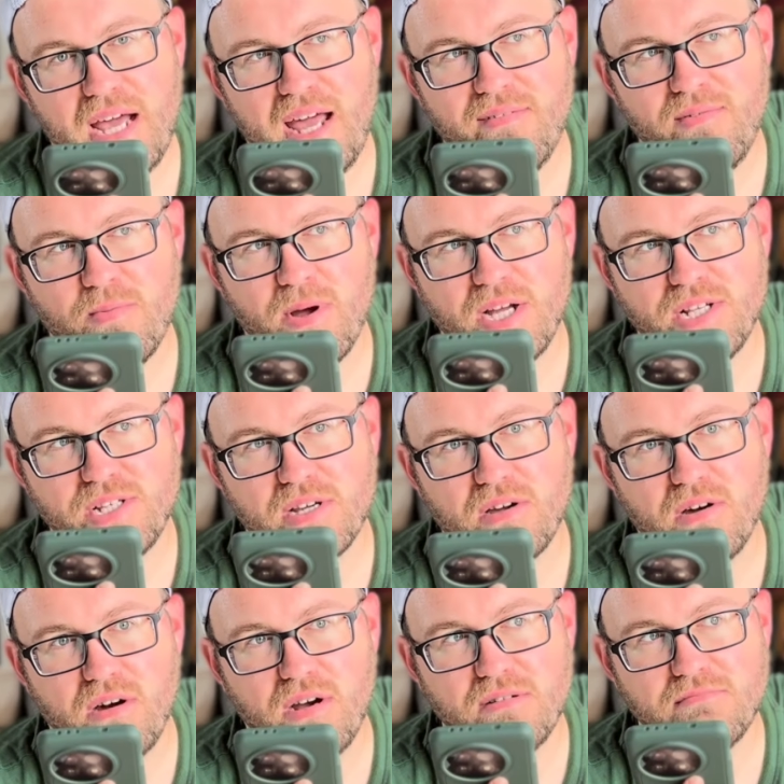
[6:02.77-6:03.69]
have a project
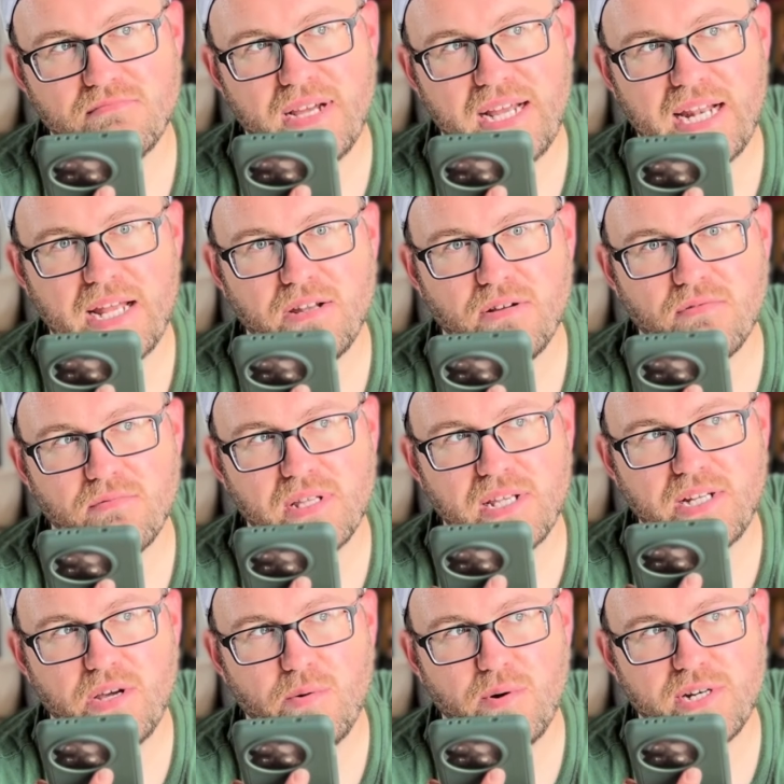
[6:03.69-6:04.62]
car and I don't really
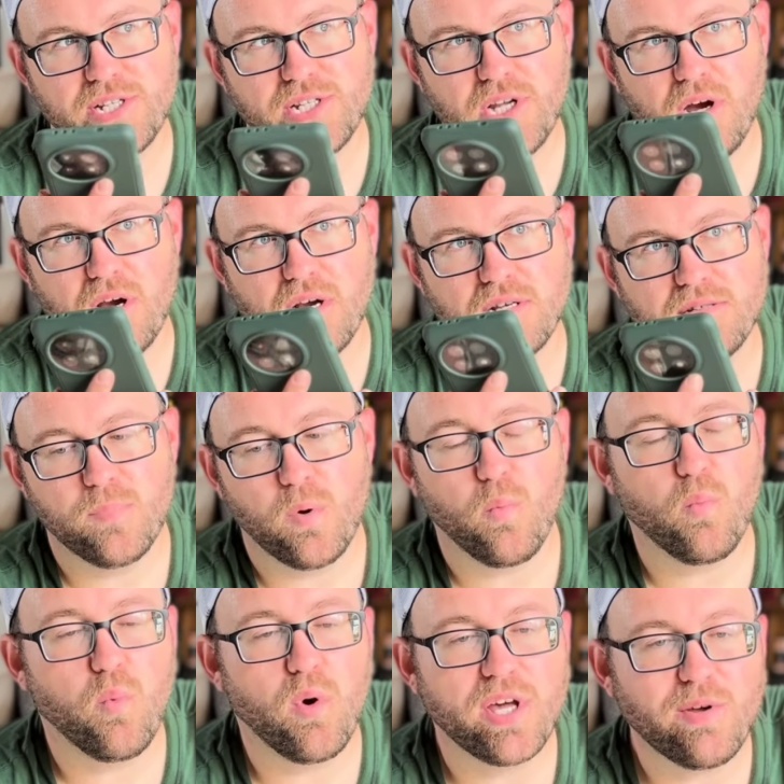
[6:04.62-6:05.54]
know where to start.
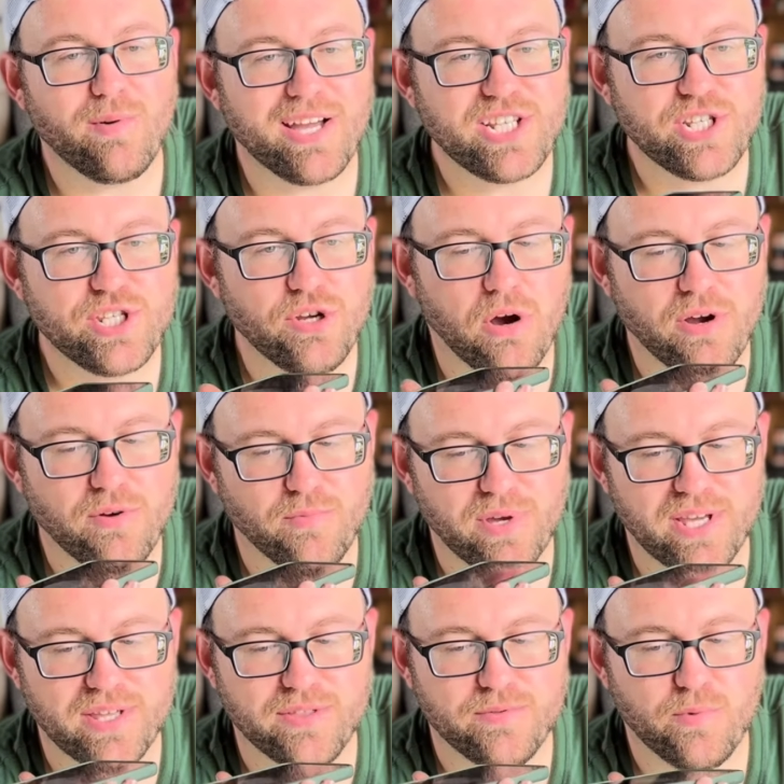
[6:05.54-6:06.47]
What do I start
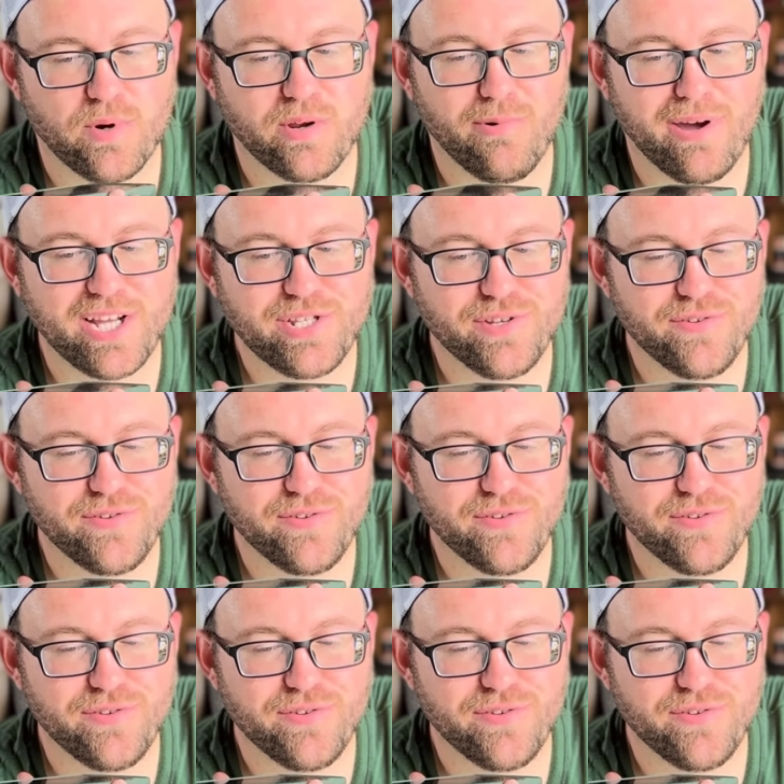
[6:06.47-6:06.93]
with? What do I do